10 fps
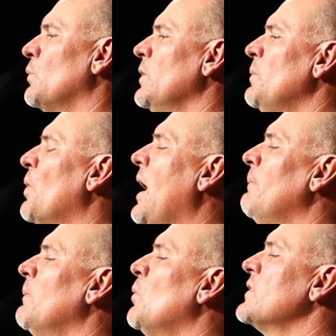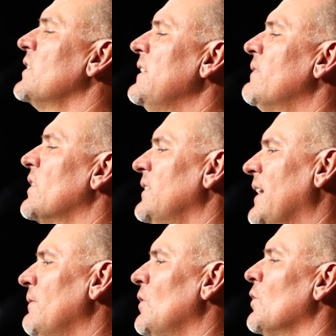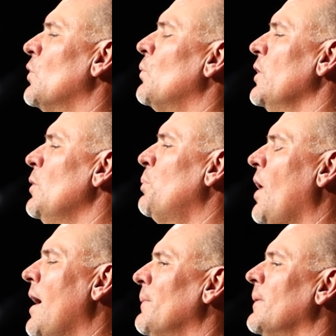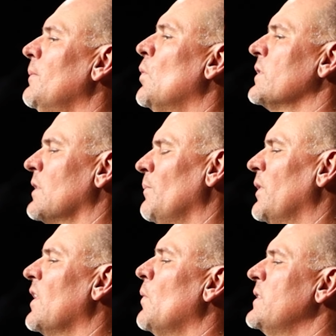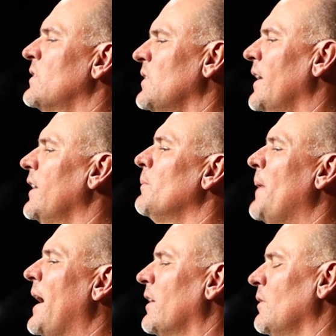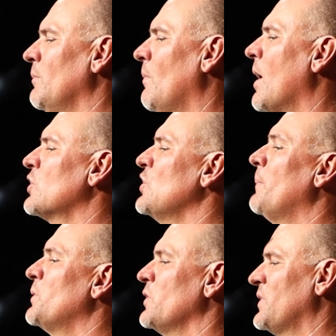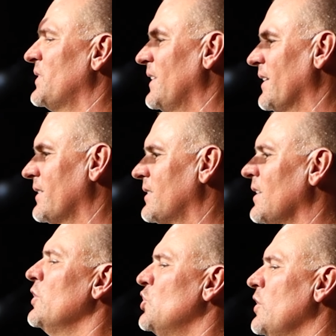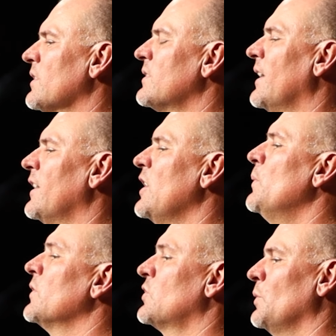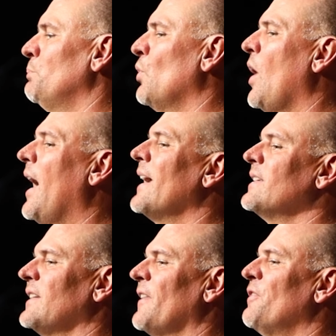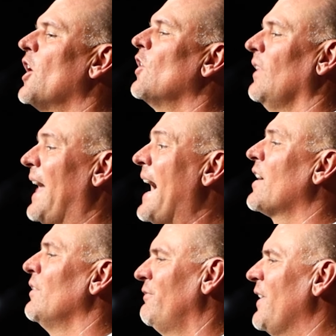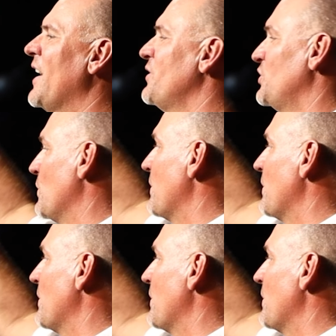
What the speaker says: The real problem wasn't even the devil. The real problem was something that we studied back in Mark chapter 6, when Jesus said he was surprised at their lack of faith.